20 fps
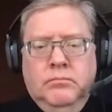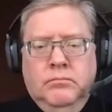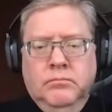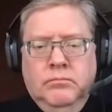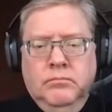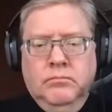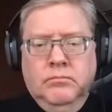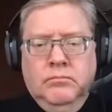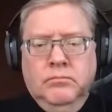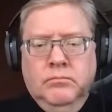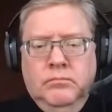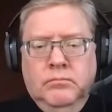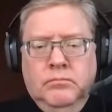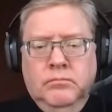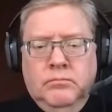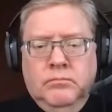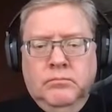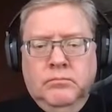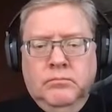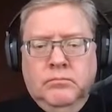
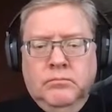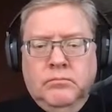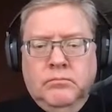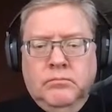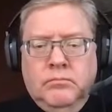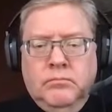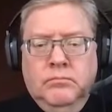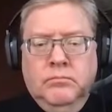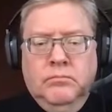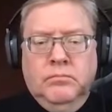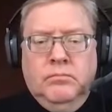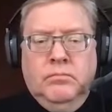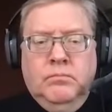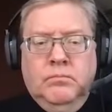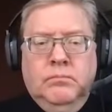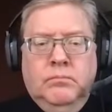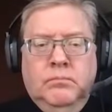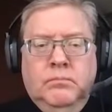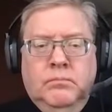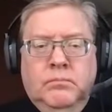
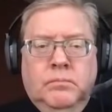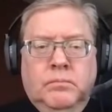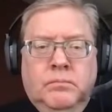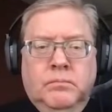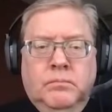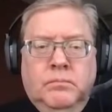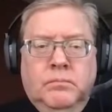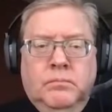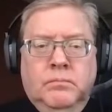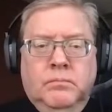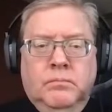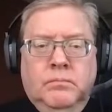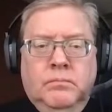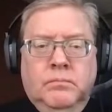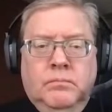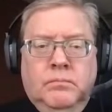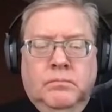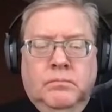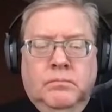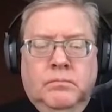
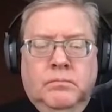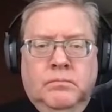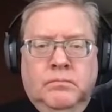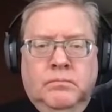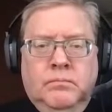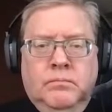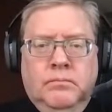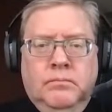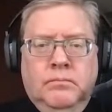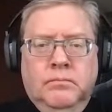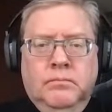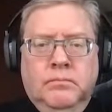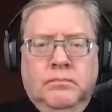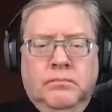(silent)